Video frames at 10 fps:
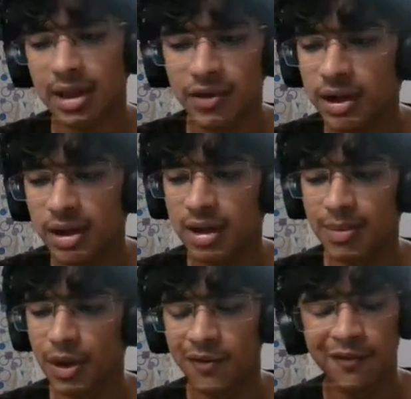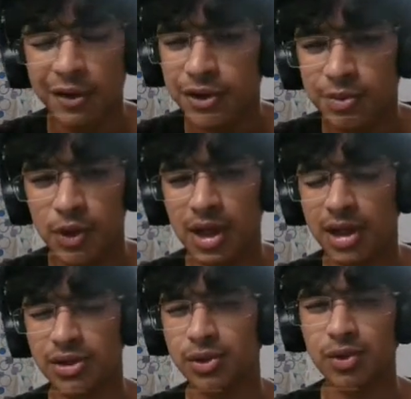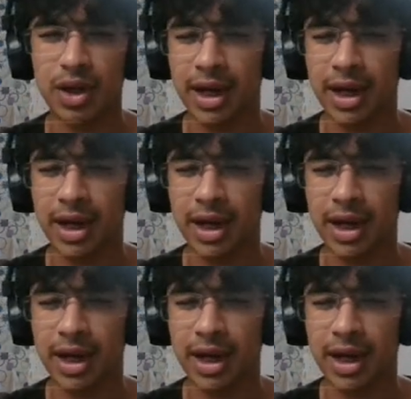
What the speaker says: I've not heard about Foxmula, so